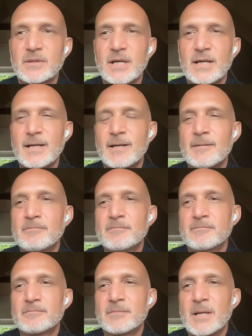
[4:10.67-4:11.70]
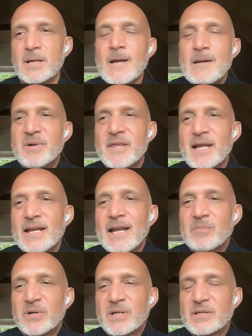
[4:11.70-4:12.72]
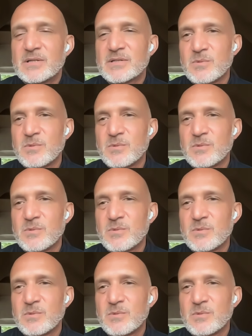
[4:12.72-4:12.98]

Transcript: But then anybody that's